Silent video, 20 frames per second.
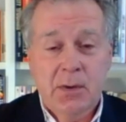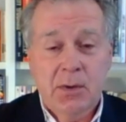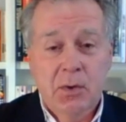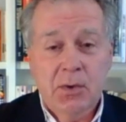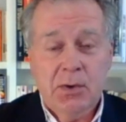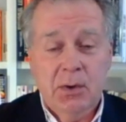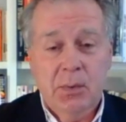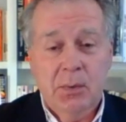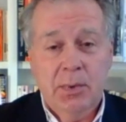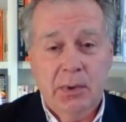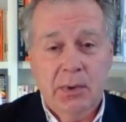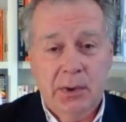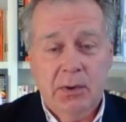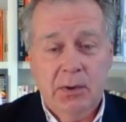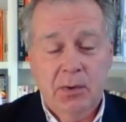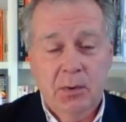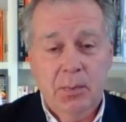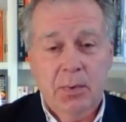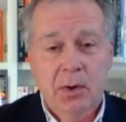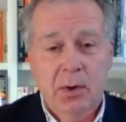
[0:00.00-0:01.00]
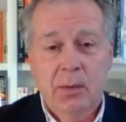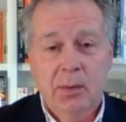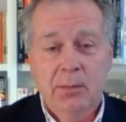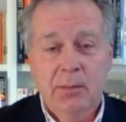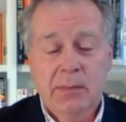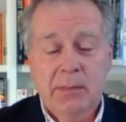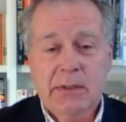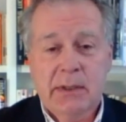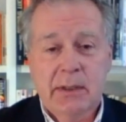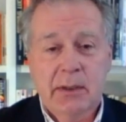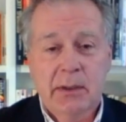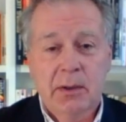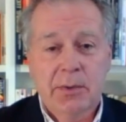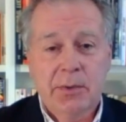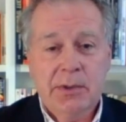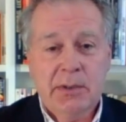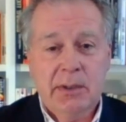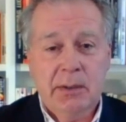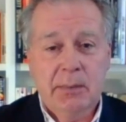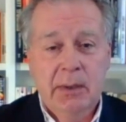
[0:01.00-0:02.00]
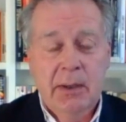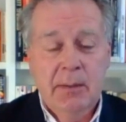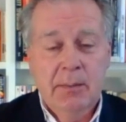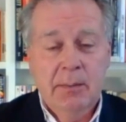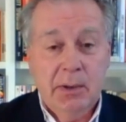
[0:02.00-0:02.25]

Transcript: and political problems and increasing